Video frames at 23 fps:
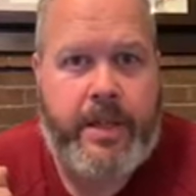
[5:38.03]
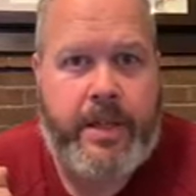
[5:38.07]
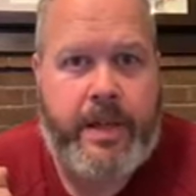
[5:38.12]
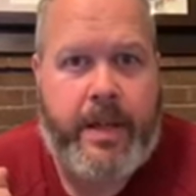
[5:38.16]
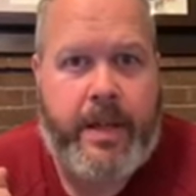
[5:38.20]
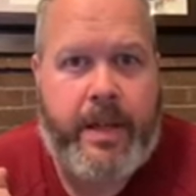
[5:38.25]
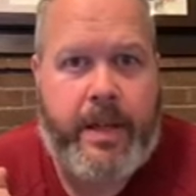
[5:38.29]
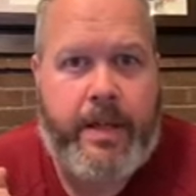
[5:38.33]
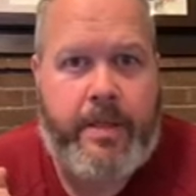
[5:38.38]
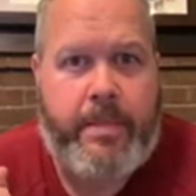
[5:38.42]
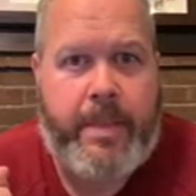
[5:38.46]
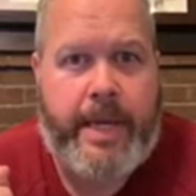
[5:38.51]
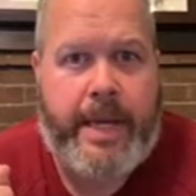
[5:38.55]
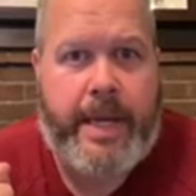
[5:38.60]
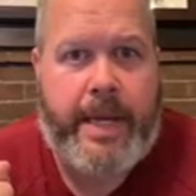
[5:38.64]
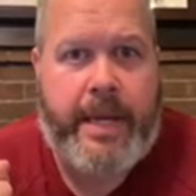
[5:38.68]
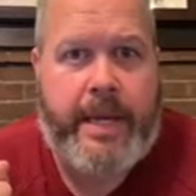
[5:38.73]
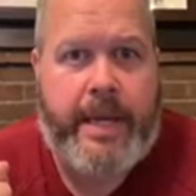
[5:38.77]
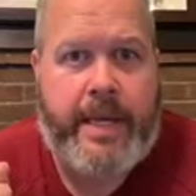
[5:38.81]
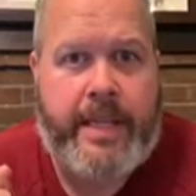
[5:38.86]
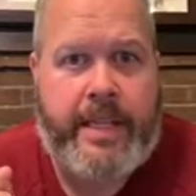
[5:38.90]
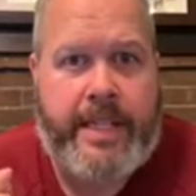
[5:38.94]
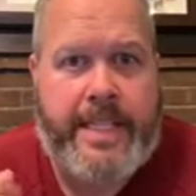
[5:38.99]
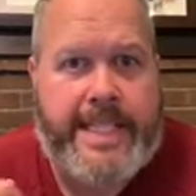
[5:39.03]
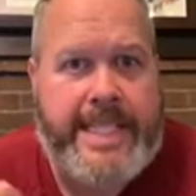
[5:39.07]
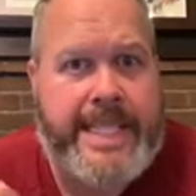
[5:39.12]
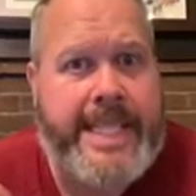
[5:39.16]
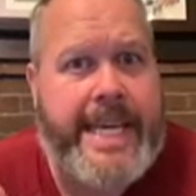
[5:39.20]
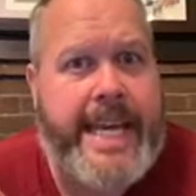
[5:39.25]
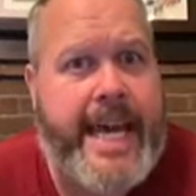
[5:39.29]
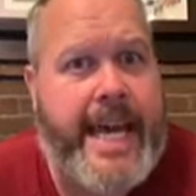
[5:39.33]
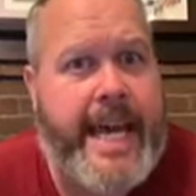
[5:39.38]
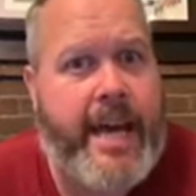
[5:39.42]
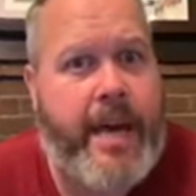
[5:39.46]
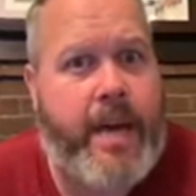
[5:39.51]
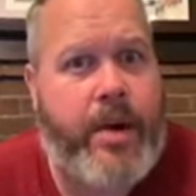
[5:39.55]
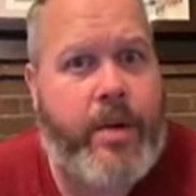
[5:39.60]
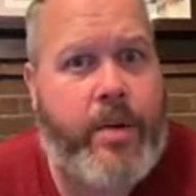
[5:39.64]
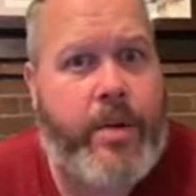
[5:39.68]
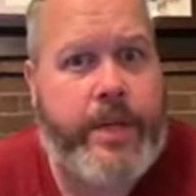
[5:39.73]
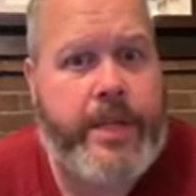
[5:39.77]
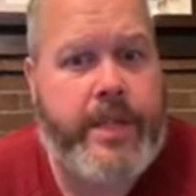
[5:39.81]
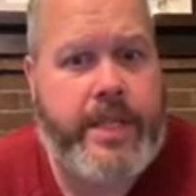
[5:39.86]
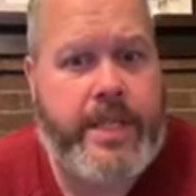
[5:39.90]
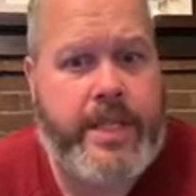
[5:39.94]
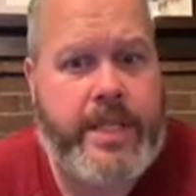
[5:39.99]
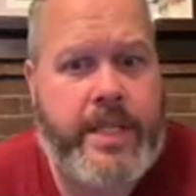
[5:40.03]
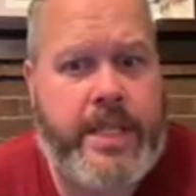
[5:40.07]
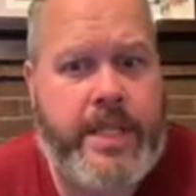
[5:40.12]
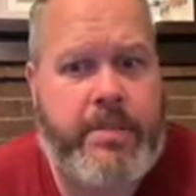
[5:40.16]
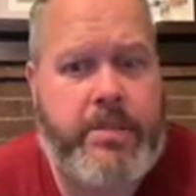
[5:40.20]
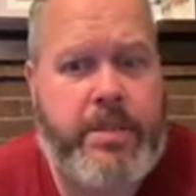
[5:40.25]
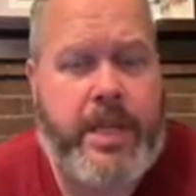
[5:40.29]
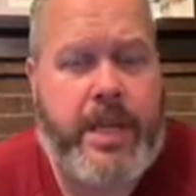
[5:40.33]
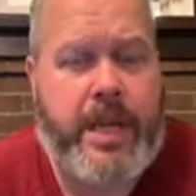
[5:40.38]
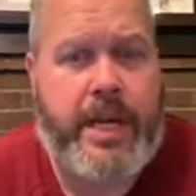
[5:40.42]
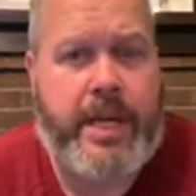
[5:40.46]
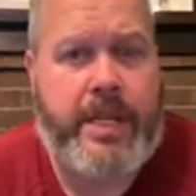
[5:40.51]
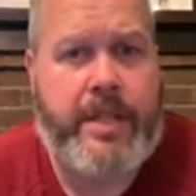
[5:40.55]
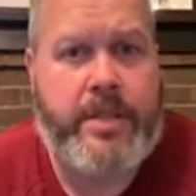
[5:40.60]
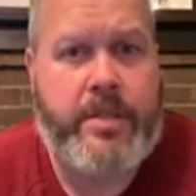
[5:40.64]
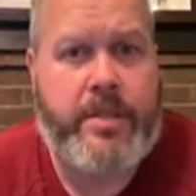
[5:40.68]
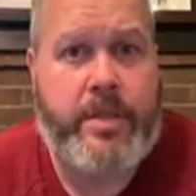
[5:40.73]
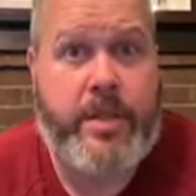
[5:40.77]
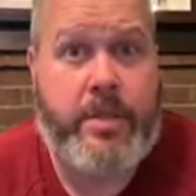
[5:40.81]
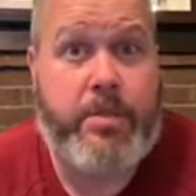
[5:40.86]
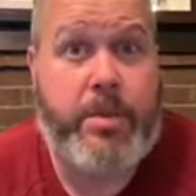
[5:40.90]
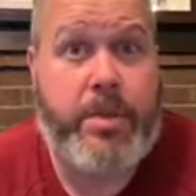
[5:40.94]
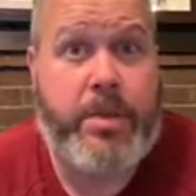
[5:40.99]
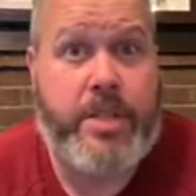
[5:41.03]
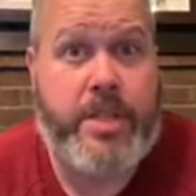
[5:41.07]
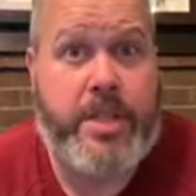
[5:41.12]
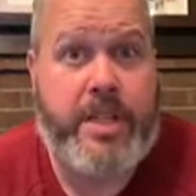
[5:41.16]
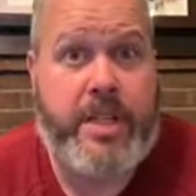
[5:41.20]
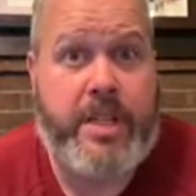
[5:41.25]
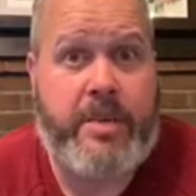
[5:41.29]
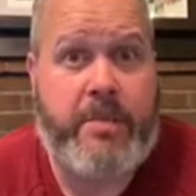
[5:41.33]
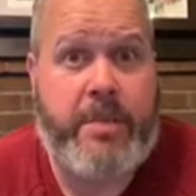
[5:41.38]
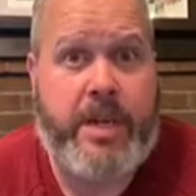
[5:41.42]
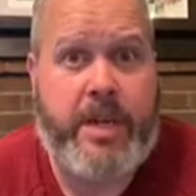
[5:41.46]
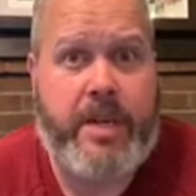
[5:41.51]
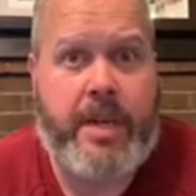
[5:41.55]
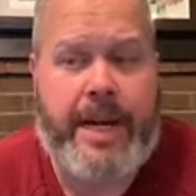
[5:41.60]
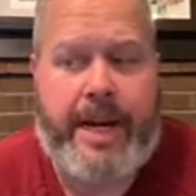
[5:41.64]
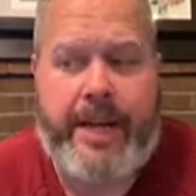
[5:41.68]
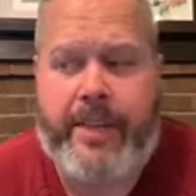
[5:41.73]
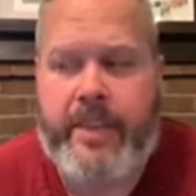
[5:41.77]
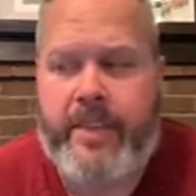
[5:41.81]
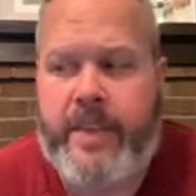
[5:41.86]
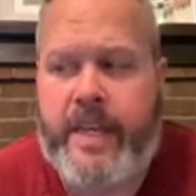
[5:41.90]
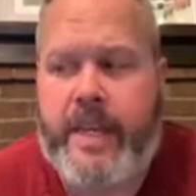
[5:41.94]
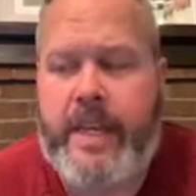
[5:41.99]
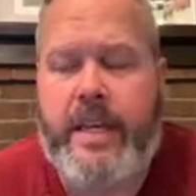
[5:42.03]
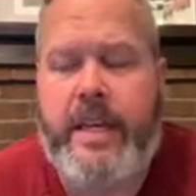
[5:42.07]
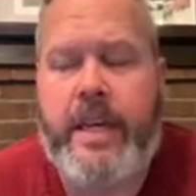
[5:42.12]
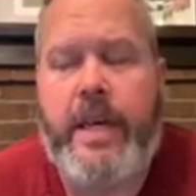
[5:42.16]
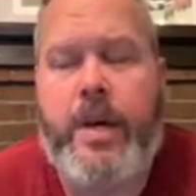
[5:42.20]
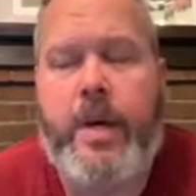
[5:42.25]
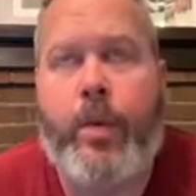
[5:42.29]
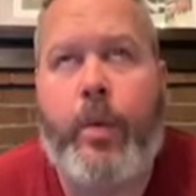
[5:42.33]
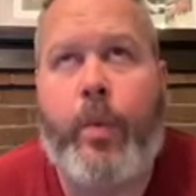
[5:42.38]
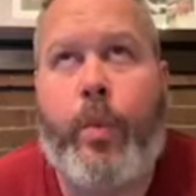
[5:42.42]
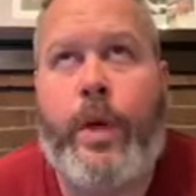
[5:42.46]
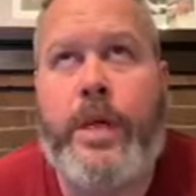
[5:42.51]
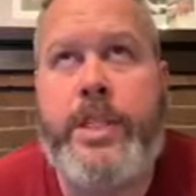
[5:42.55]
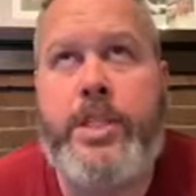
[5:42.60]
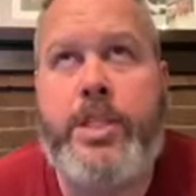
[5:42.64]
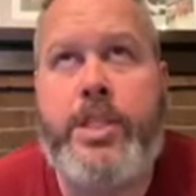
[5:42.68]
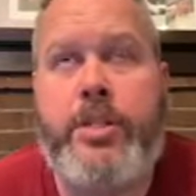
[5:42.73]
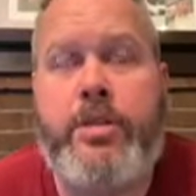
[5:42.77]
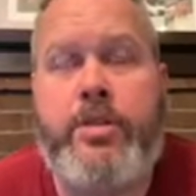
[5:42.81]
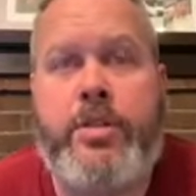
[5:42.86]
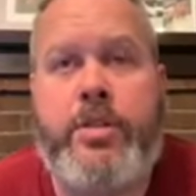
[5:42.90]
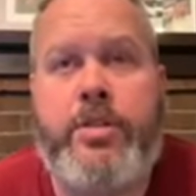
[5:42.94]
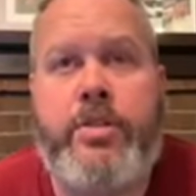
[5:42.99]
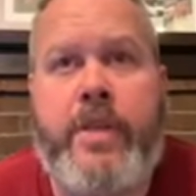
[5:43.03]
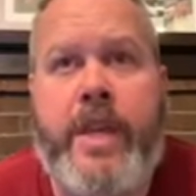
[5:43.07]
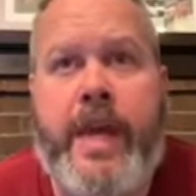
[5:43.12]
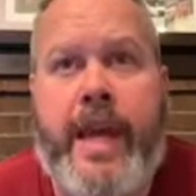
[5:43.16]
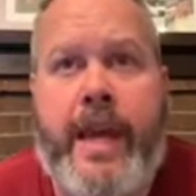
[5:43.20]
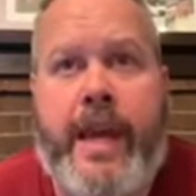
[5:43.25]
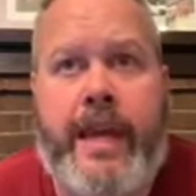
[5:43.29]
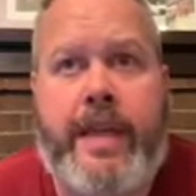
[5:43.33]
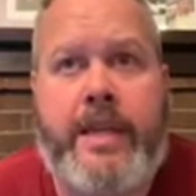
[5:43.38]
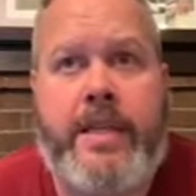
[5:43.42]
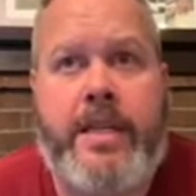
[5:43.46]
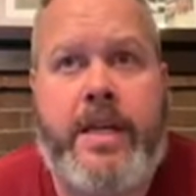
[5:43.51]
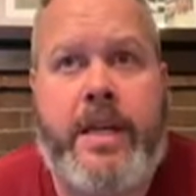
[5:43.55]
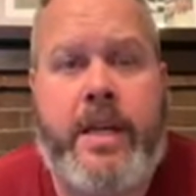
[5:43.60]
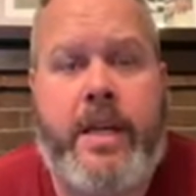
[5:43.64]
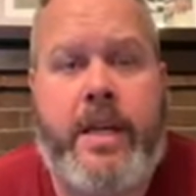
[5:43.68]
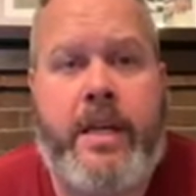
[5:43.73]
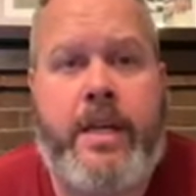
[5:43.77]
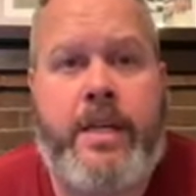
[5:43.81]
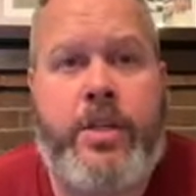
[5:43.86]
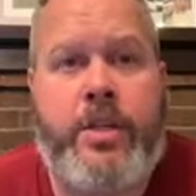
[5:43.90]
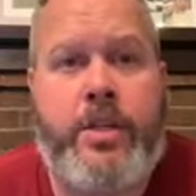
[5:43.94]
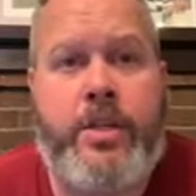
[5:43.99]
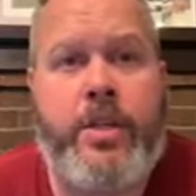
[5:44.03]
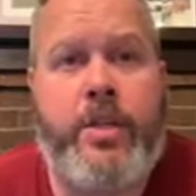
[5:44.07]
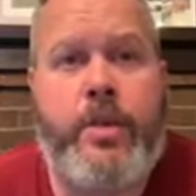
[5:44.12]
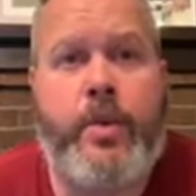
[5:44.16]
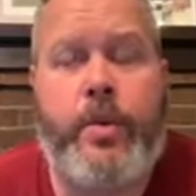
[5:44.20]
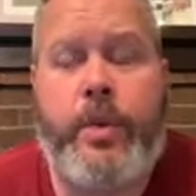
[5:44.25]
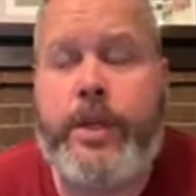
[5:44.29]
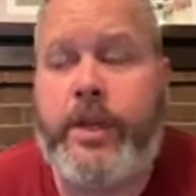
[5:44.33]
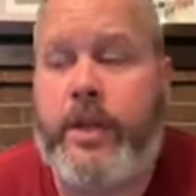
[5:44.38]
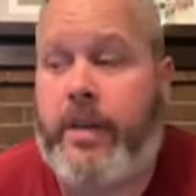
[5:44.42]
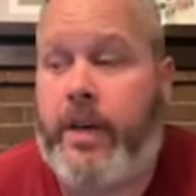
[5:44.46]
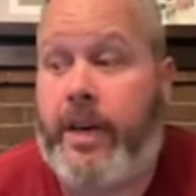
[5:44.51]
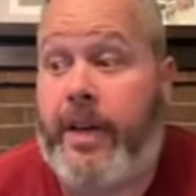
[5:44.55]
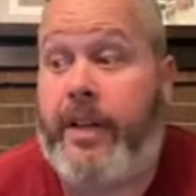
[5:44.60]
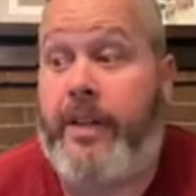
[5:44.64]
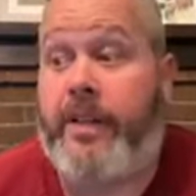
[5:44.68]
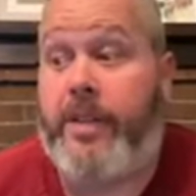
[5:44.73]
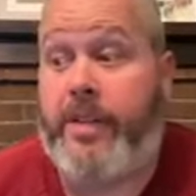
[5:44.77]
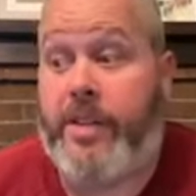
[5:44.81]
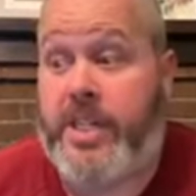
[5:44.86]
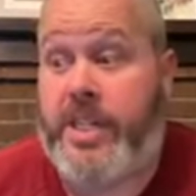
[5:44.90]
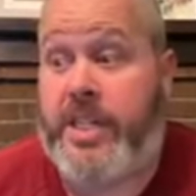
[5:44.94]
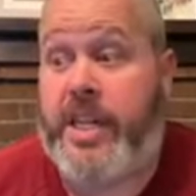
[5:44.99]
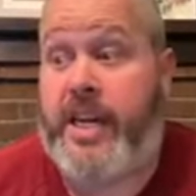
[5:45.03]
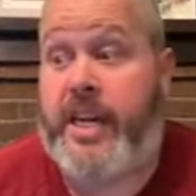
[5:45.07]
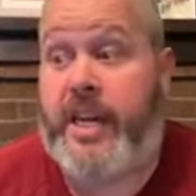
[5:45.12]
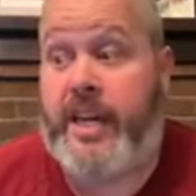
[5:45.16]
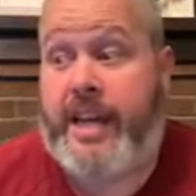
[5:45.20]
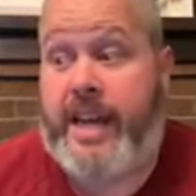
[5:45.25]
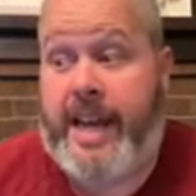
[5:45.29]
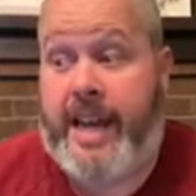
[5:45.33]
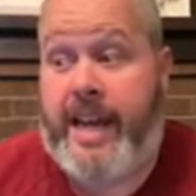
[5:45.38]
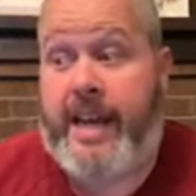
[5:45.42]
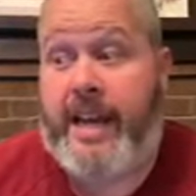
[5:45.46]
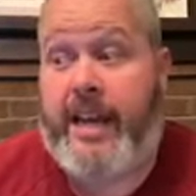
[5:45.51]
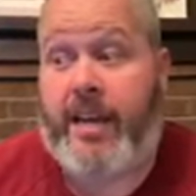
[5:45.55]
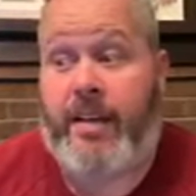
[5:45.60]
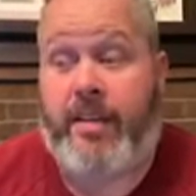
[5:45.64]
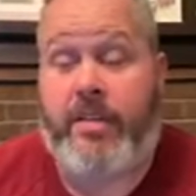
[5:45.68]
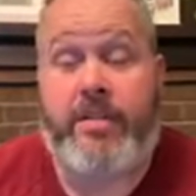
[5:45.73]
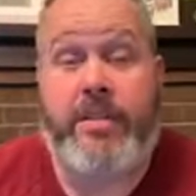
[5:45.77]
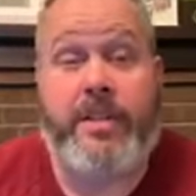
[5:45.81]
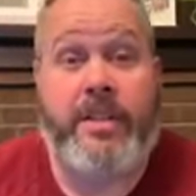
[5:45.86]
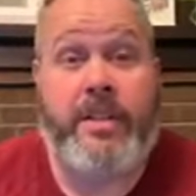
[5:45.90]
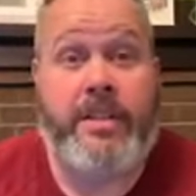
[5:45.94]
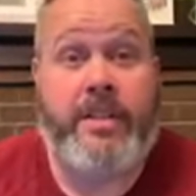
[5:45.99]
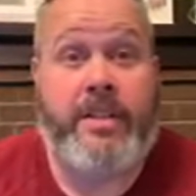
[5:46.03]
And see how this can apply to the person in the mirror. I think once you do that, you will understand how